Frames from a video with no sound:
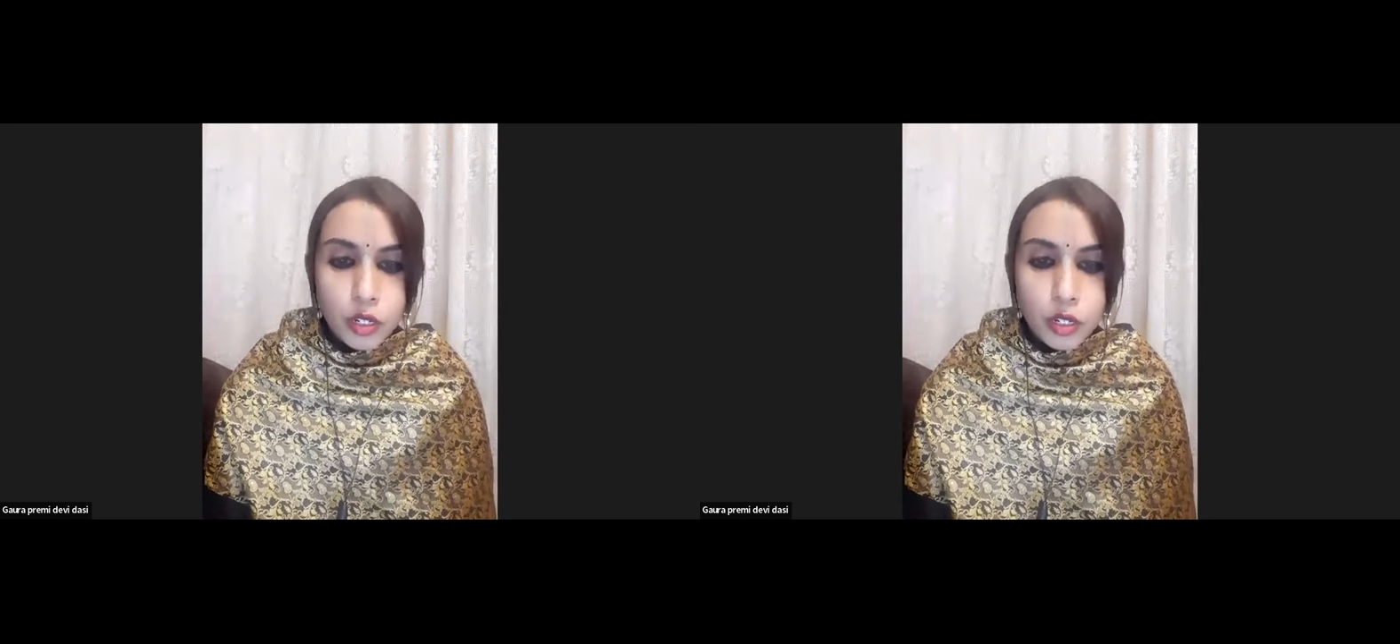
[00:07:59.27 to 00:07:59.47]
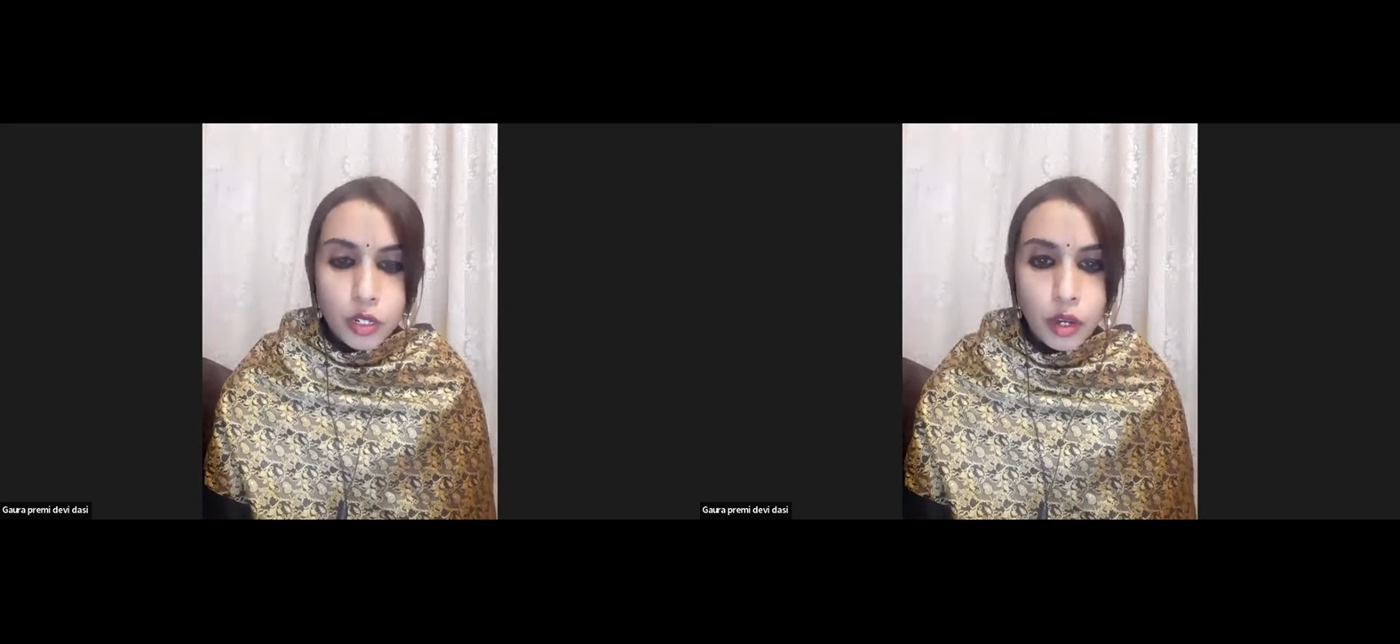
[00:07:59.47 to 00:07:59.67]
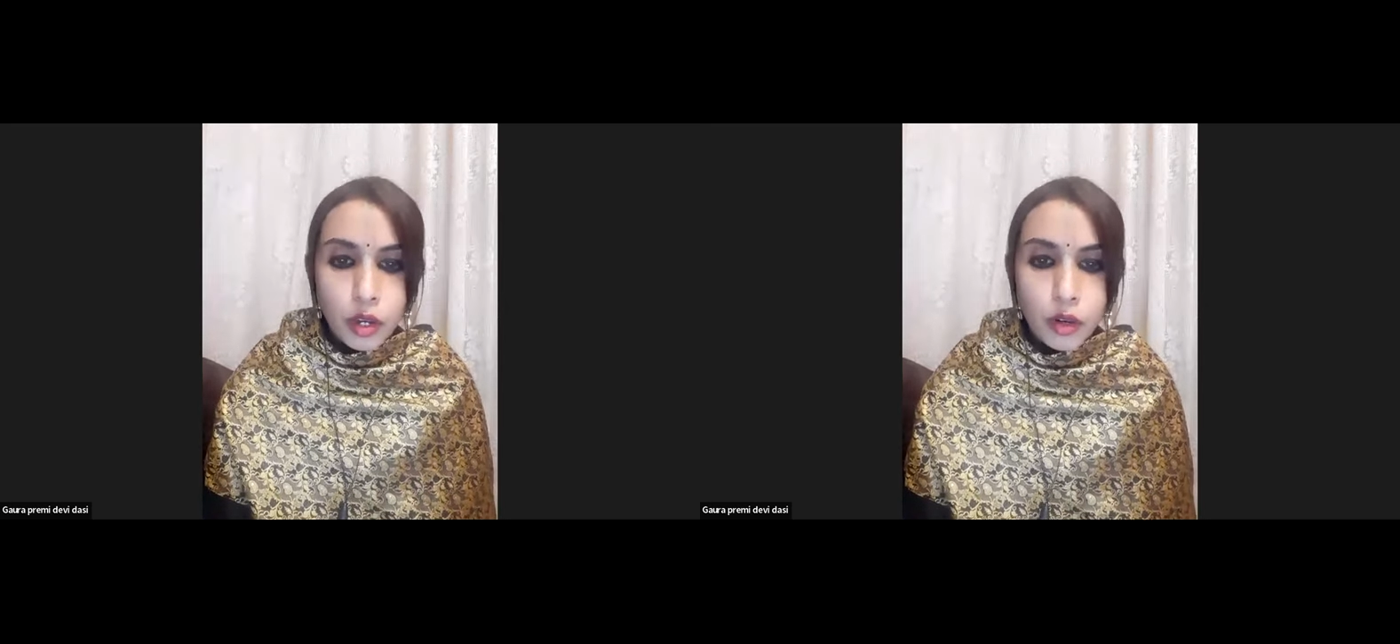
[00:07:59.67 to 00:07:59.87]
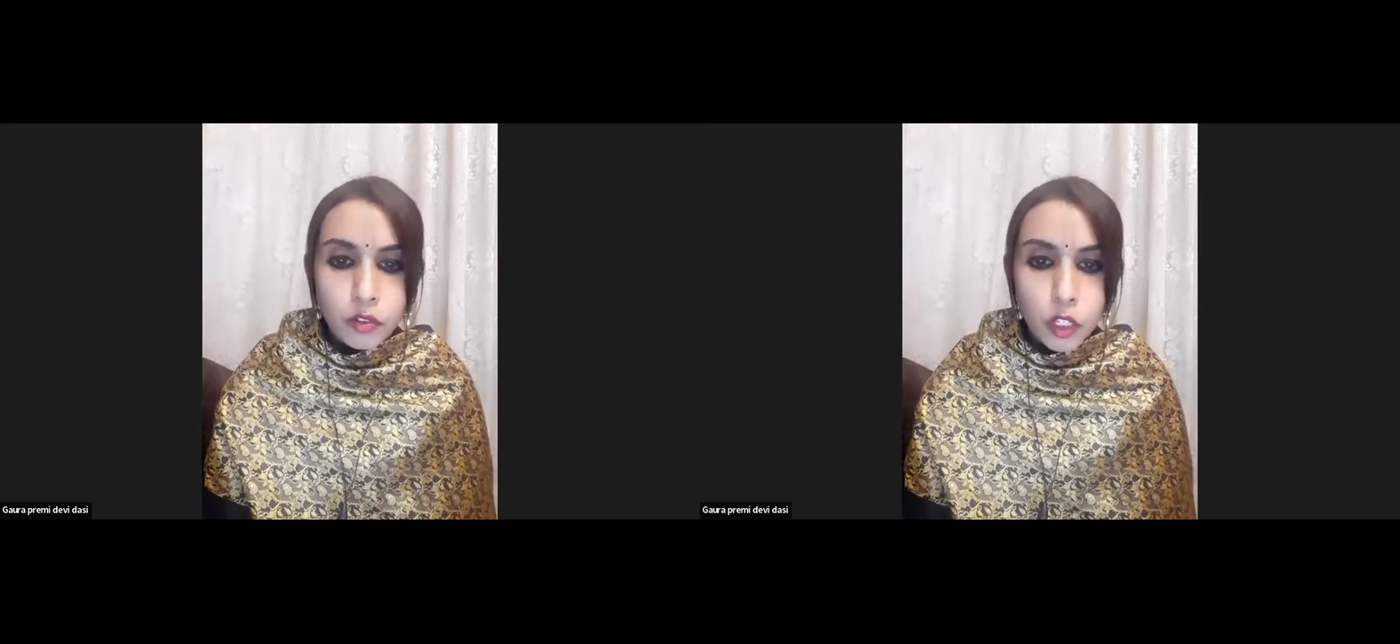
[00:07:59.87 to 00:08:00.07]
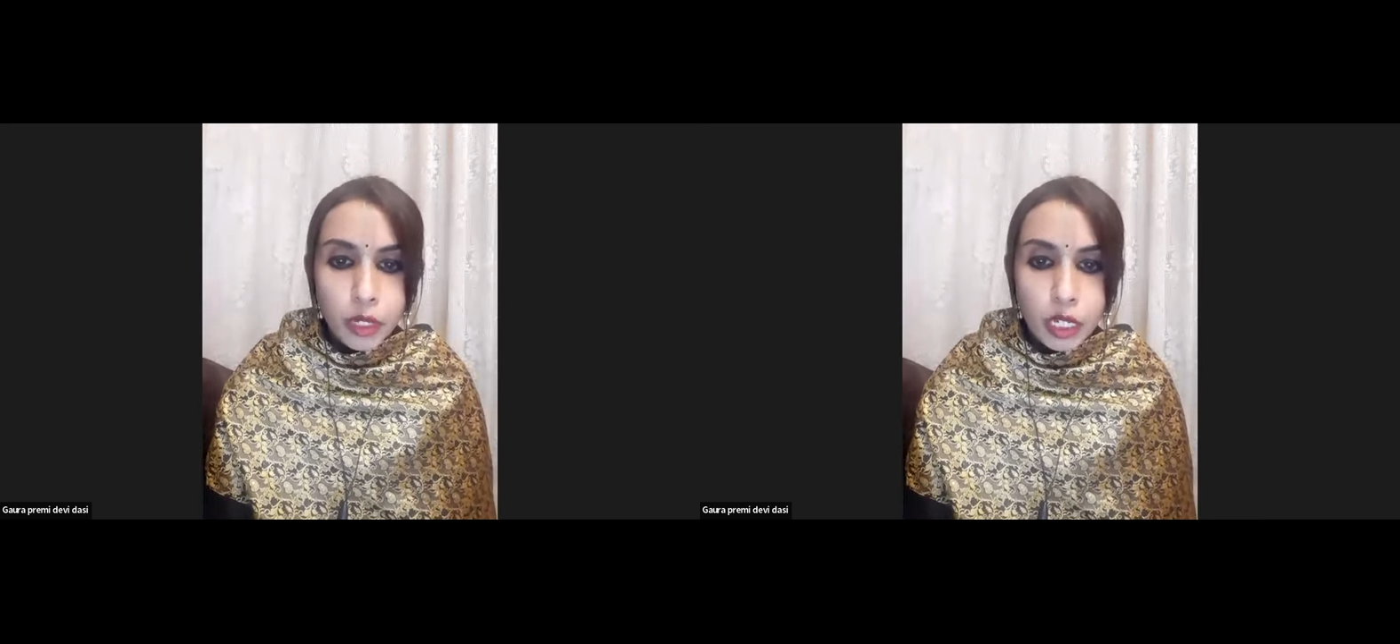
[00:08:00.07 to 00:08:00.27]

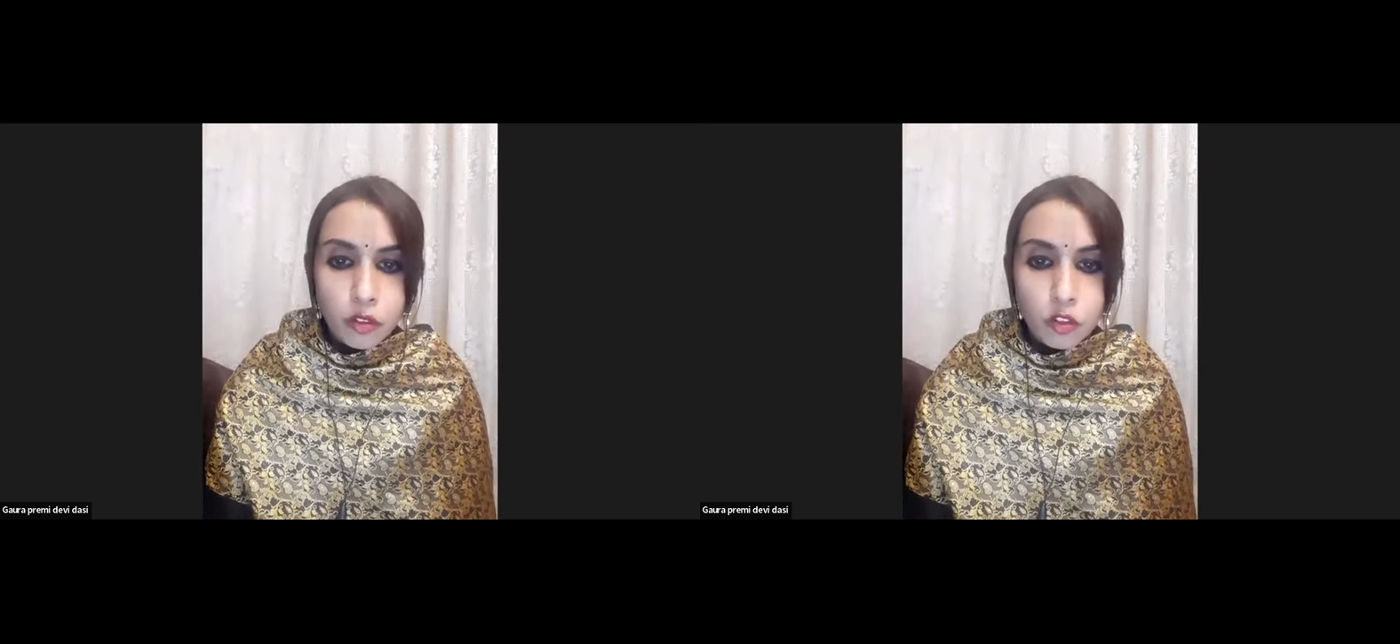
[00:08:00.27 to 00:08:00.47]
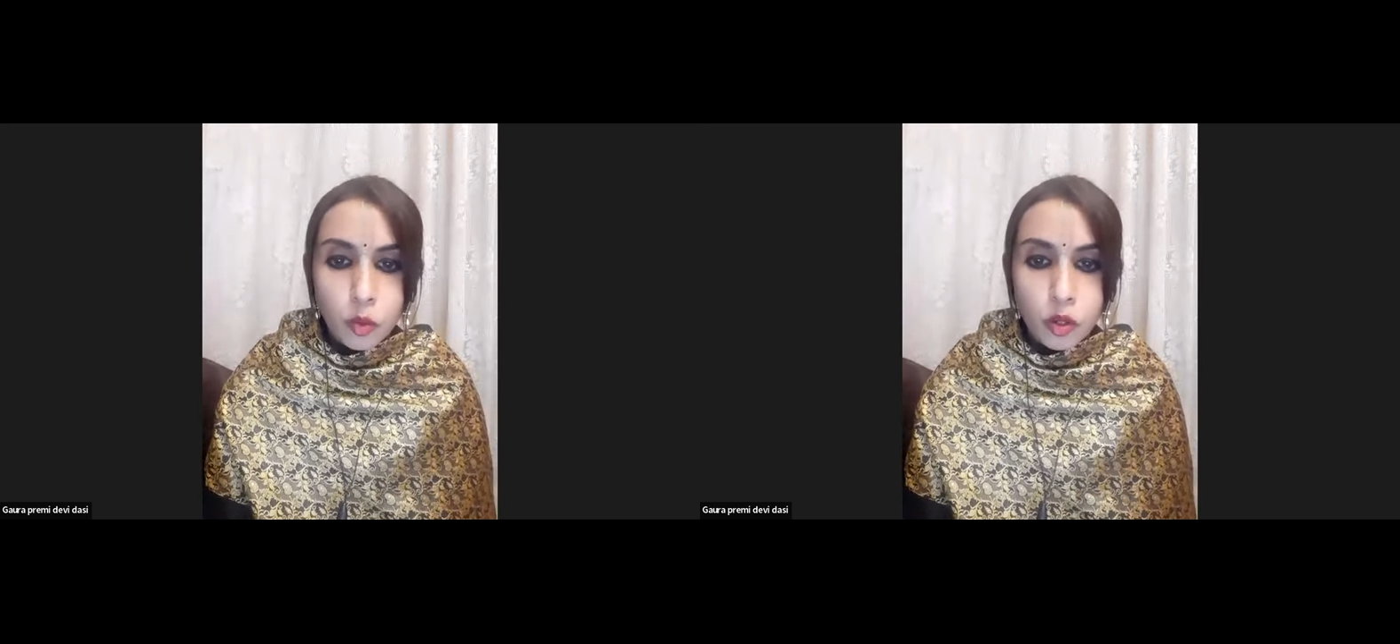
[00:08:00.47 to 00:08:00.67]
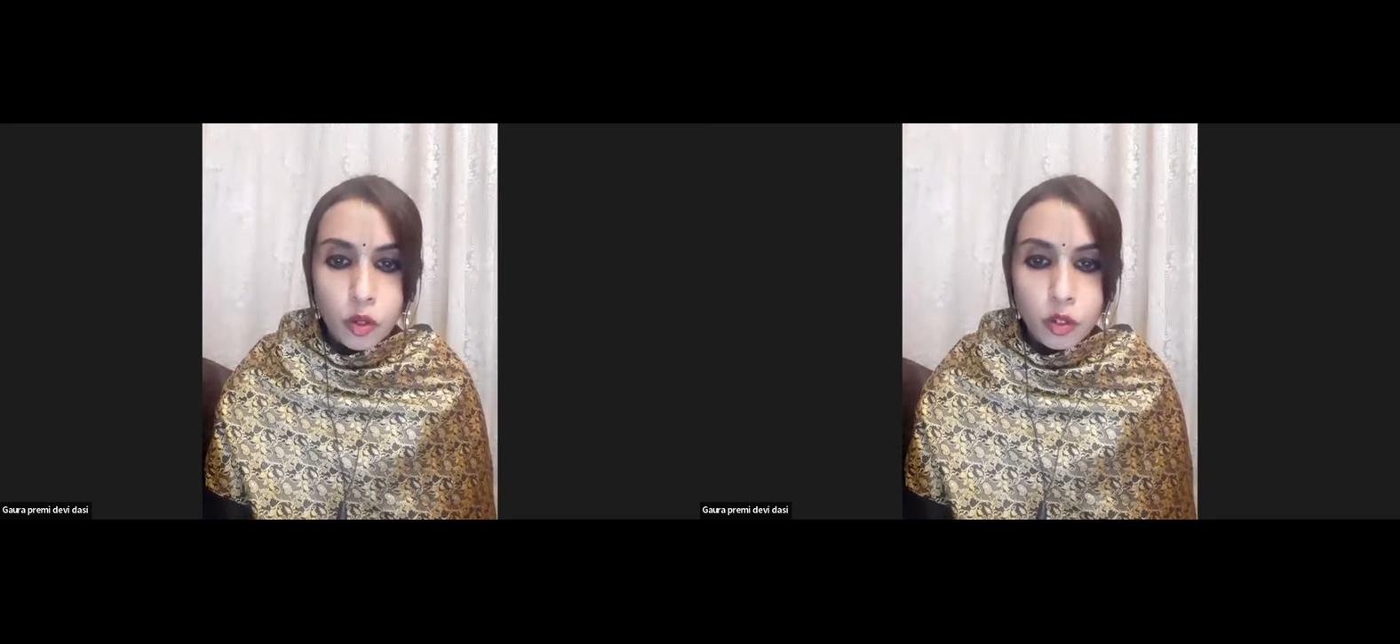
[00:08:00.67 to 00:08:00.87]
directs the human being